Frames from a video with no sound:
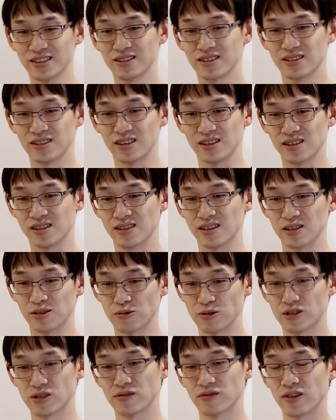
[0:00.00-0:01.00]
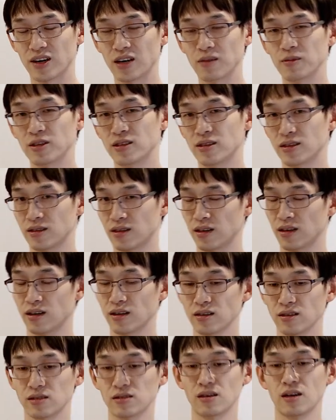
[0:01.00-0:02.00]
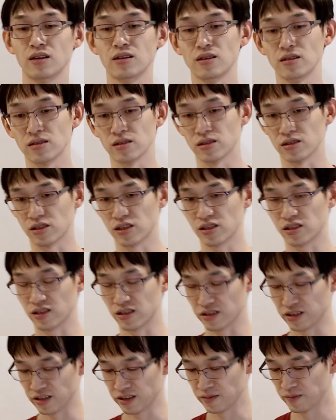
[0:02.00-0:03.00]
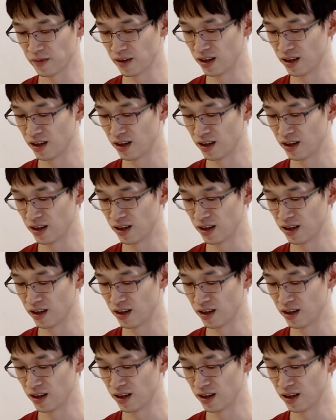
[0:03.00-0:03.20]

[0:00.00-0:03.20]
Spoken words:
since Richard Feynman and then other scientists suggested it.